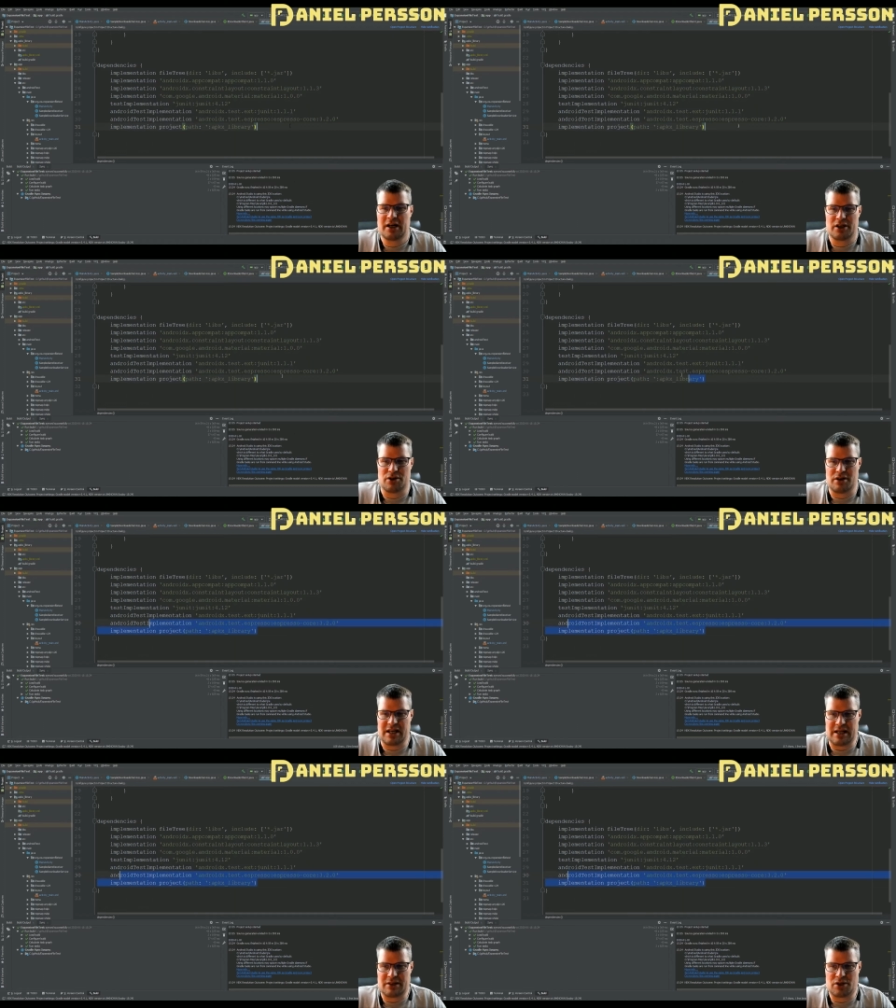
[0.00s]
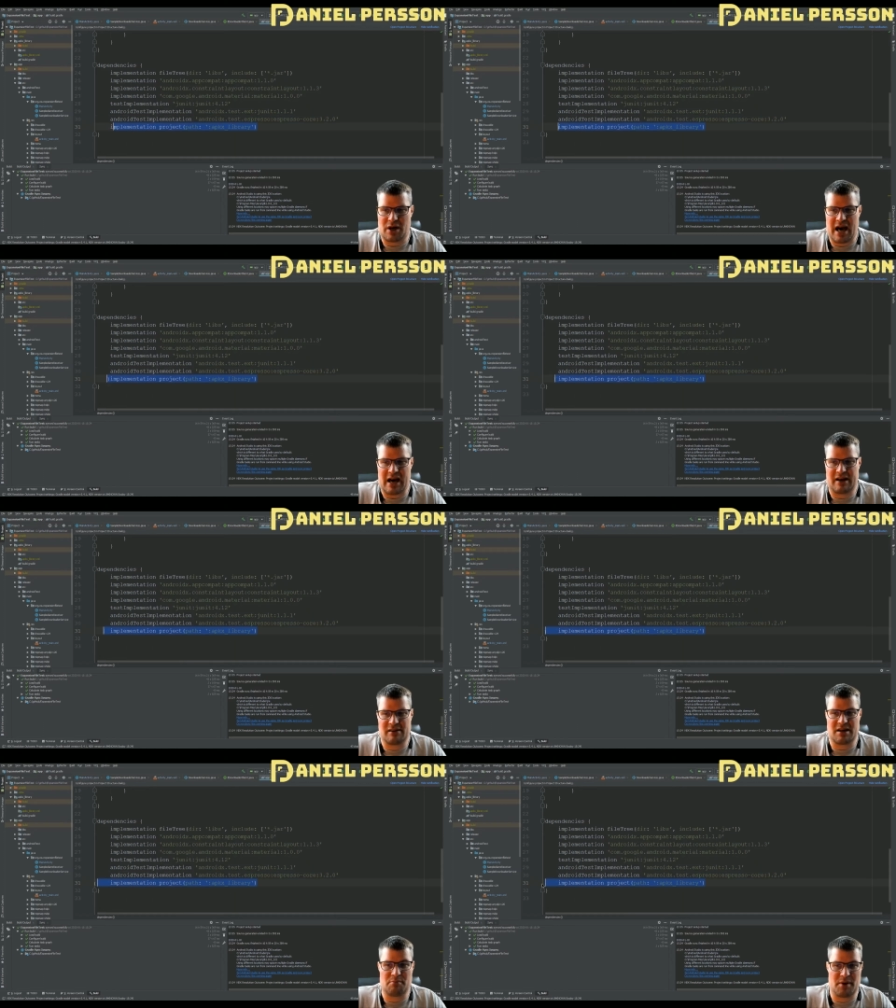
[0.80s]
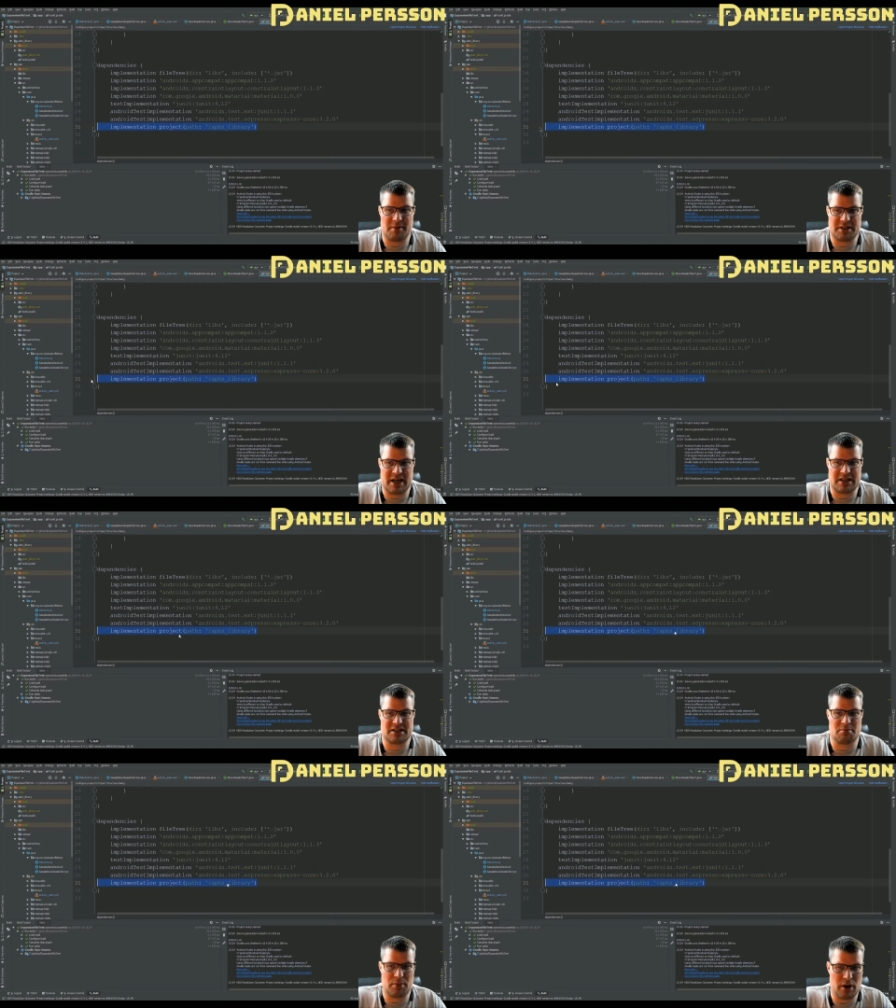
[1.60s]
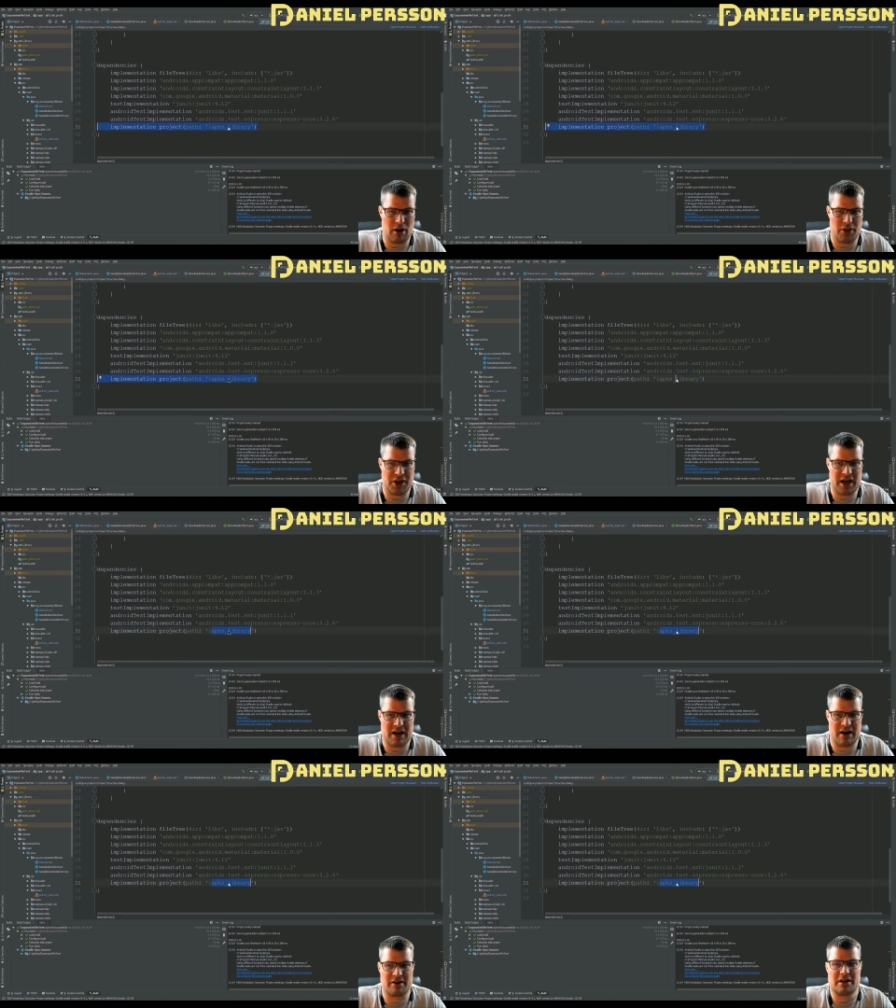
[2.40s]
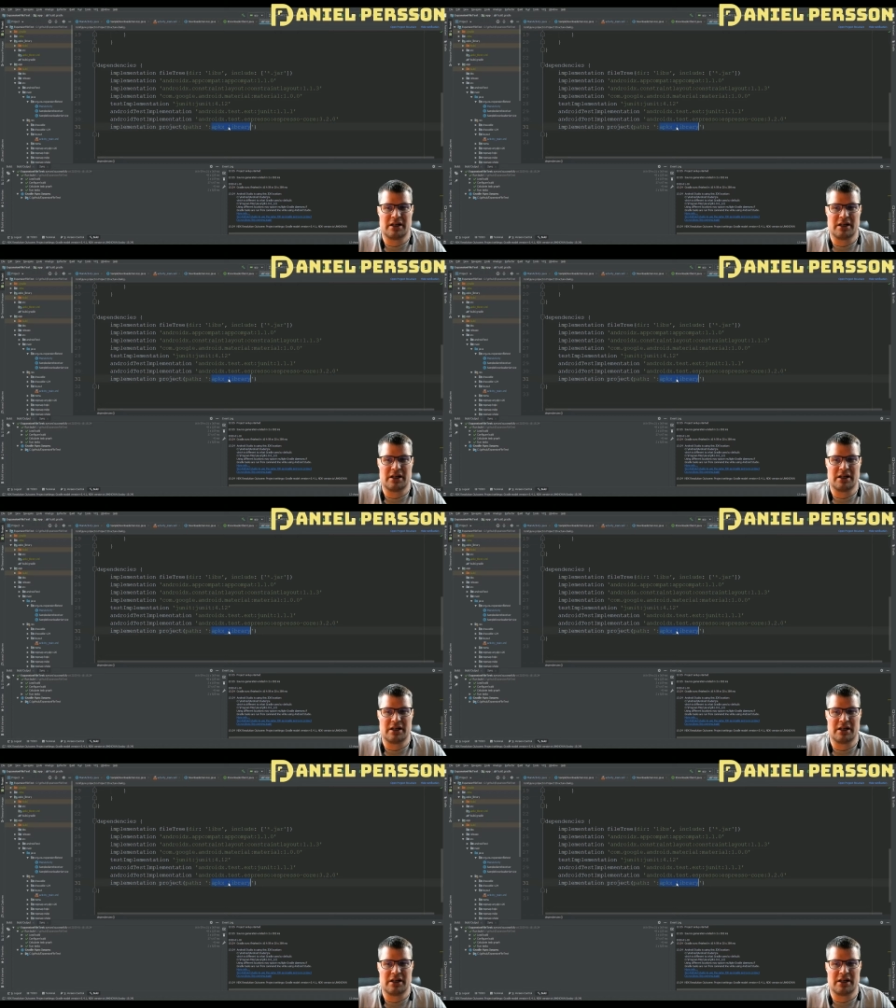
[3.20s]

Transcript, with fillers: You need to add the implementation path here